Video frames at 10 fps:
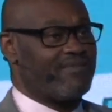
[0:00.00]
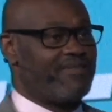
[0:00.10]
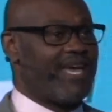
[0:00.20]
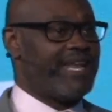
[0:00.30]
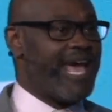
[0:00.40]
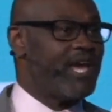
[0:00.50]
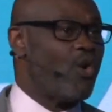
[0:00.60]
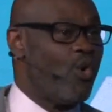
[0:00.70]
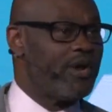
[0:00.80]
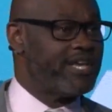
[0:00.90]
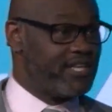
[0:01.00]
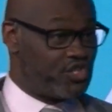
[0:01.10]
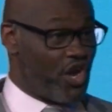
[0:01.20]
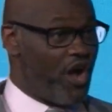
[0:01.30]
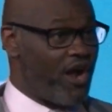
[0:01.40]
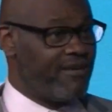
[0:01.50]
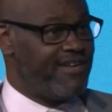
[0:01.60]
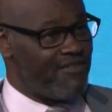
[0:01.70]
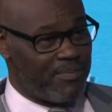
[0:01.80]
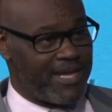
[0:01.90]
An acorn in a jar
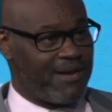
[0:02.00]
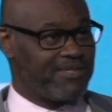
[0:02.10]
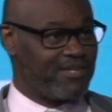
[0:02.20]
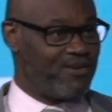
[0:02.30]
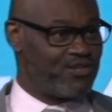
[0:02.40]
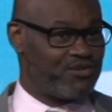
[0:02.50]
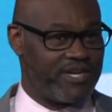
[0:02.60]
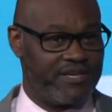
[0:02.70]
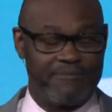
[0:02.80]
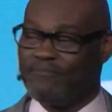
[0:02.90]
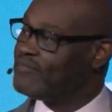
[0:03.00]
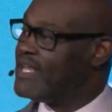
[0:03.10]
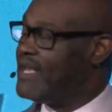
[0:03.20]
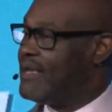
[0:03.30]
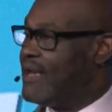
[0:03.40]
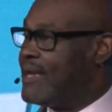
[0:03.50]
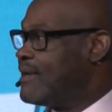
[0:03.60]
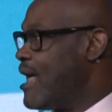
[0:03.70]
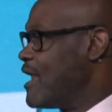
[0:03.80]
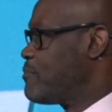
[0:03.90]
never becomes an oak tree. And a
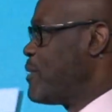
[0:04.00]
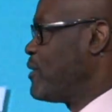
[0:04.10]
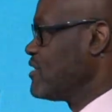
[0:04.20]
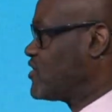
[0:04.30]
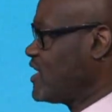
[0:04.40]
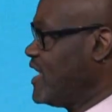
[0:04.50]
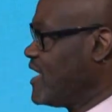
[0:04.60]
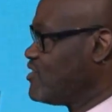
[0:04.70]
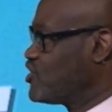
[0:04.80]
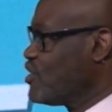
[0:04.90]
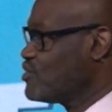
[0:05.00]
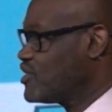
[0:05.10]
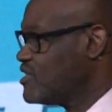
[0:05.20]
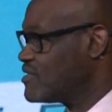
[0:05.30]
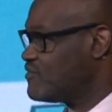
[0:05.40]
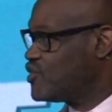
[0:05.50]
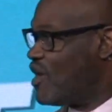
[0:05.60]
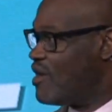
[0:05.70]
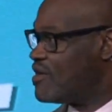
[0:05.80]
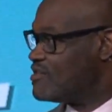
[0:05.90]
lot of people are sitting in churches of
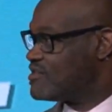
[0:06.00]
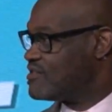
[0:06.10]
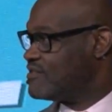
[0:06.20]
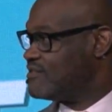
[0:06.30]
jars.